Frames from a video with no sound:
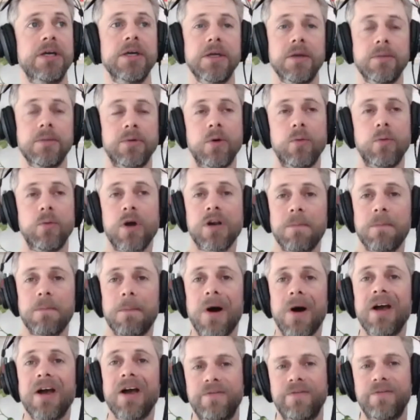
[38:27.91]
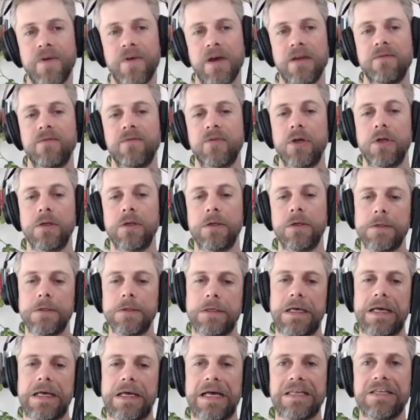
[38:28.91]
But one of my favorite,
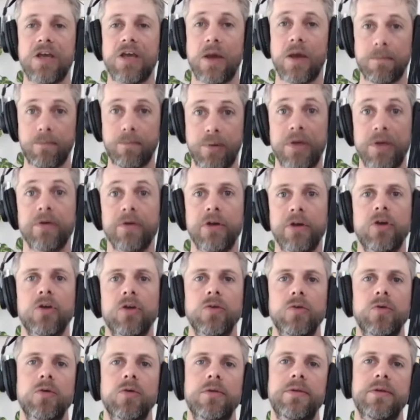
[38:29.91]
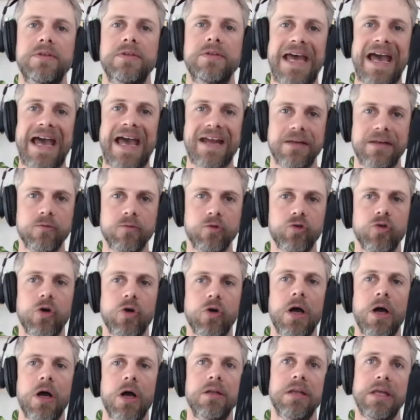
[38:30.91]
you know, empirical authors, Adam
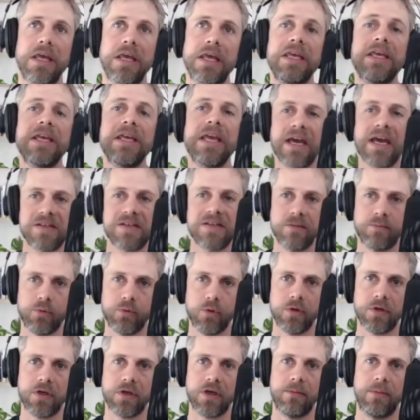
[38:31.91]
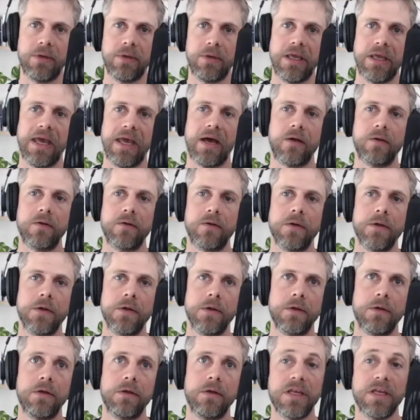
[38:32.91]
Grant, he has a book coming out
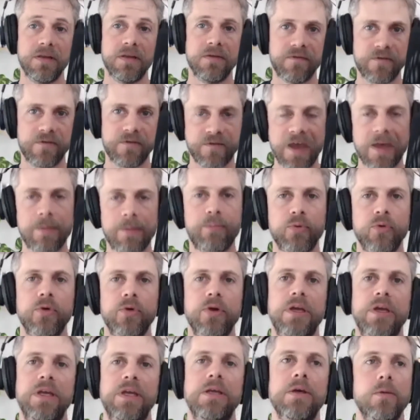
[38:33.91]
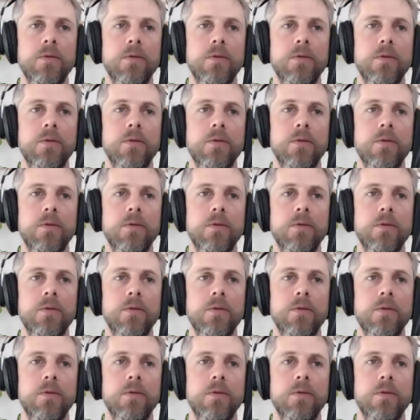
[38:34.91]
in February,